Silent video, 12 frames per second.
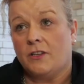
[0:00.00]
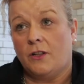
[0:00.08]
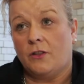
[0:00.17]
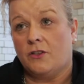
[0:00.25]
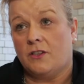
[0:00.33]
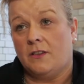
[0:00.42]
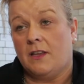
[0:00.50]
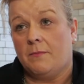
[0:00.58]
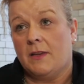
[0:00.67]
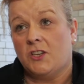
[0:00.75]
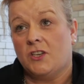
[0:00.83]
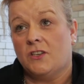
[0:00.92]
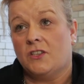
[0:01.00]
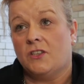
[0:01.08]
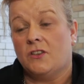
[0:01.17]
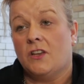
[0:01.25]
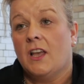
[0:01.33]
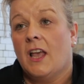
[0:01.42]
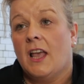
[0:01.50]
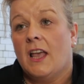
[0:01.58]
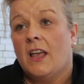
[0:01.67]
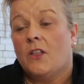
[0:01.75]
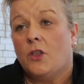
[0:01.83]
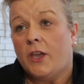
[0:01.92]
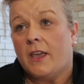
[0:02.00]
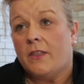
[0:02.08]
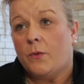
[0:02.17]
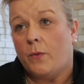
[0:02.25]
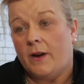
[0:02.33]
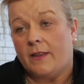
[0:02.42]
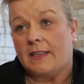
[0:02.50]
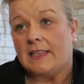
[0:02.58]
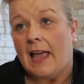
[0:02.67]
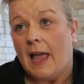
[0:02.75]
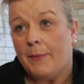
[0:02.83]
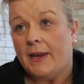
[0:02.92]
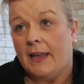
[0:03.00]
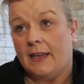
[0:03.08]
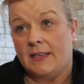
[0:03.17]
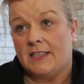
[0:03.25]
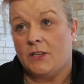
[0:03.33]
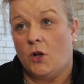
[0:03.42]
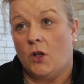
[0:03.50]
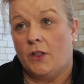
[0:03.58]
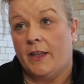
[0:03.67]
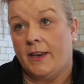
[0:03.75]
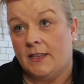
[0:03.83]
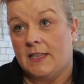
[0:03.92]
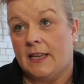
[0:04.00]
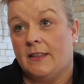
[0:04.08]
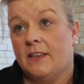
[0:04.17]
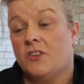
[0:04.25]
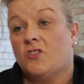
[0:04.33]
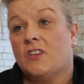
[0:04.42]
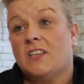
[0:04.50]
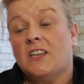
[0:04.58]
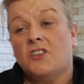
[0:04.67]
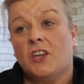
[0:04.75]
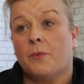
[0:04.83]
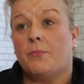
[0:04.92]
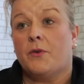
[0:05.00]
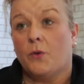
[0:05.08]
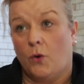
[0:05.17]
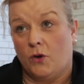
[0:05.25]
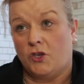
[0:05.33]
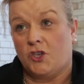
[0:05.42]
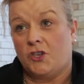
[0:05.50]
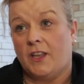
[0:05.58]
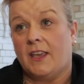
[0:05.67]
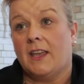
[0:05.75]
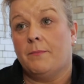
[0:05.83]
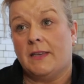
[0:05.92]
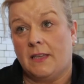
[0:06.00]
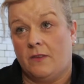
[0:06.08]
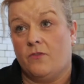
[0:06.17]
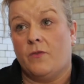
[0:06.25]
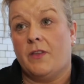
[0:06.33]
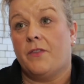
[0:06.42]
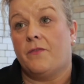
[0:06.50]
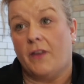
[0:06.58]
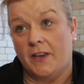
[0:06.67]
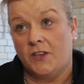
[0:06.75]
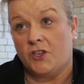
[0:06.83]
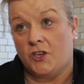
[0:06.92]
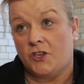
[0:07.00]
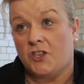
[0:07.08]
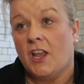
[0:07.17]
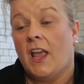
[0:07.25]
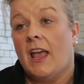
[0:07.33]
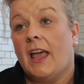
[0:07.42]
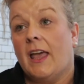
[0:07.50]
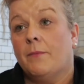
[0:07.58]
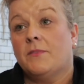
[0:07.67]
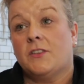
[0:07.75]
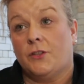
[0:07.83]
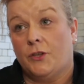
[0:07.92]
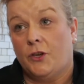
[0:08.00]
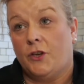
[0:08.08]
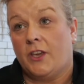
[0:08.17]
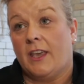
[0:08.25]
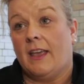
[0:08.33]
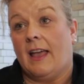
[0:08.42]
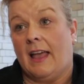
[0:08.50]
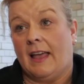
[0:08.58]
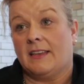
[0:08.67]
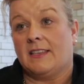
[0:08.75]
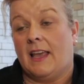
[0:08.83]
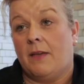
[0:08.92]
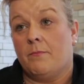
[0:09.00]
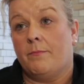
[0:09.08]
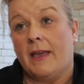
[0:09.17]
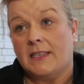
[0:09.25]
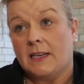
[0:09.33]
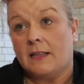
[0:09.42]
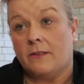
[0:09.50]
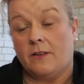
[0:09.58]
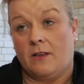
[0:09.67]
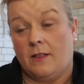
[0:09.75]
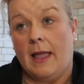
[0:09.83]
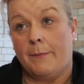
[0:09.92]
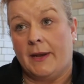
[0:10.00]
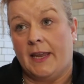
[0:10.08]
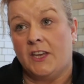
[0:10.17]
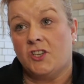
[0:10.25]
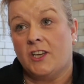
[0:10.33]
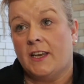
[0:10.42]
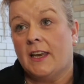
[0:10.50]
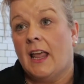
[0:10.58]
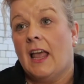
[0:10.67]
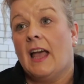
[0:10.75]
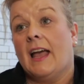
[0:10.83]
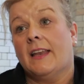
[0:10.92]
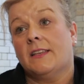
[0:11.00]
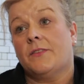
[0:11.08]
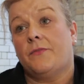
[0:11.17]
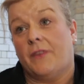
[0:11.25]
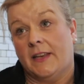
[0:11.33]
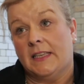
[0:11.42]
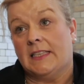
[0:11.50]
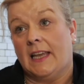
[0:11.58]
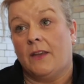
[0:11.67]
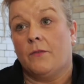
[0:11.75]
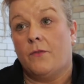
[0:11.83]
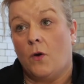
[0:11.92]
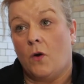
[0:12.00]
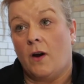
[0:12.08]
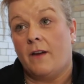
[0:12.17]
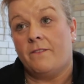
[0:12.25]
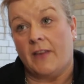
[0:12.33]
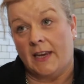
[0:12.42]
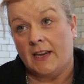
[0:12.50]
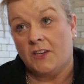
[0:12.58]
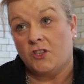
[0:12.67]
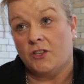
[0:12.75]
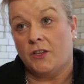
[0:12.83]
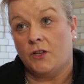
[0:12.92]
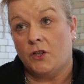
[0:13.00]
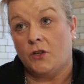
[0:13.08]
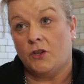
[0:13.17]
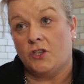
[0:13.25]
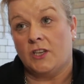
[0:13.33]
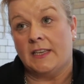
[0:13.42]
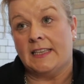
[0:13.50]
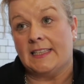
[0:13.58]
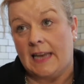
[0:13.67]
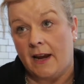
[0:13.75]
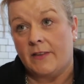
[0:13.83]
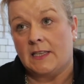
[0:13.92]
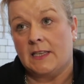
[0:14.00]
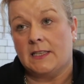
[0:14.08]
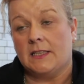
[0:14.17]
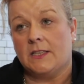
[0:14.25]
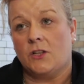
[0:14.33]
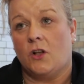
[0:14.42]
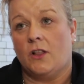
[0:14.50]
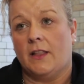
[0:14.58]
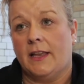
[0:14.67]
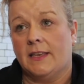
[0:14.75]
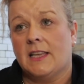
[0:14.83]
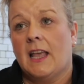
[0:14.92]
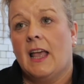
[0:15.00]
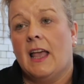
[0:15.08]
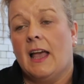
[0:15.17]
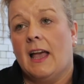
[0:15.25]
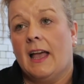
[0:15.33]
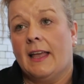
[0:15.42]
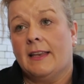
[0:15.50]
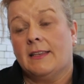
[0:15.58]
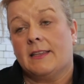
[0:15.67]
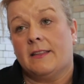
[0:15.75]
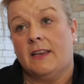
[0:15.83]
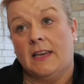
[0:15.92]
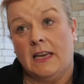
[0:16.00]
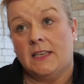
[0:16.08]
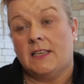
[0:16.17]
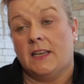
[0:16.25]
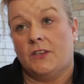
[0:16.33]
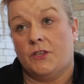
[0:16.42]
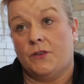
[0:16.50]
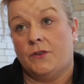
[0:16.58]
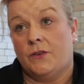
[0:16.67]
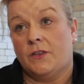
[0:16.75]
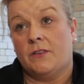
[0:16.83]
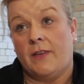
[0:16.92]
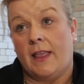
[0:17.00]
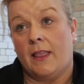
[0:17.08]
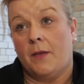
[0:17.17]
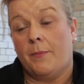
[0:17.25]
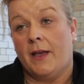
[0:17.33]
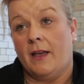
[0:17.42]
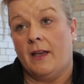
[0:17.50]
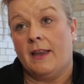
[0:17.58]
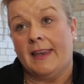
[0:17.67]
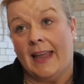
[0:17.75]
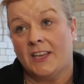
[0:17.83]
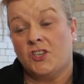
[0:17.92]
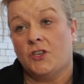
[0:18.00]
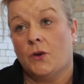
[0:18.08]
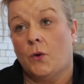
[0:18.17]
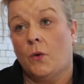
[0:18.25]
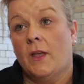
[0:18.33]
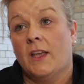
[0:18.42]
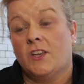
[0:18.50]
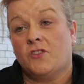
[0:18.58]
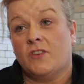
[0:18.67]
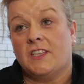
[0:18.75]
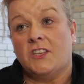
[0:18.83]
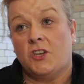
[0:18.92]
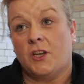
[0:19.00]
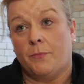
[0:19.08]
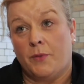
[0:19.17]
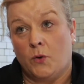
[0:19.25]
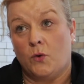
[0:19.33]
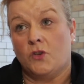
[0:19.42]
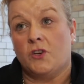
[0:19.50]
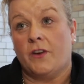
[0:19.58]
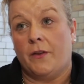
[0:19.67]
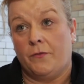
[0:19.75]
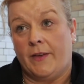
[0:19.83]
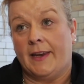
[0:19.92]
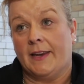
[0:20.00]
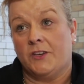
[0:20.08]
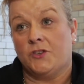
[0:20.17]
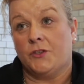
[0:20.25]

Inclusion Commission to look at the work that's happening in Scotland and the strategic approach that can be done with funders to look at better collaboration and funding for financial inclusion services in Scotland, and the need to develop a national strategic approach around financial